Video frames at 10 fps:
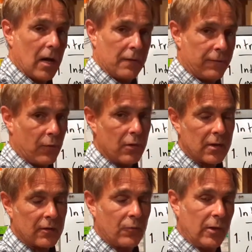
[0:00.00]

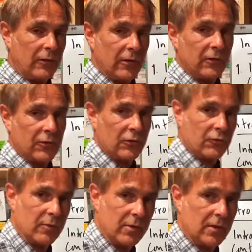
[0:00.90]
4 quizzes
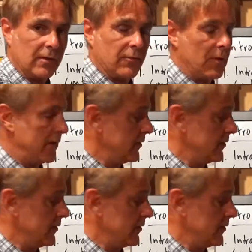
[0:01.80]
distributed throughout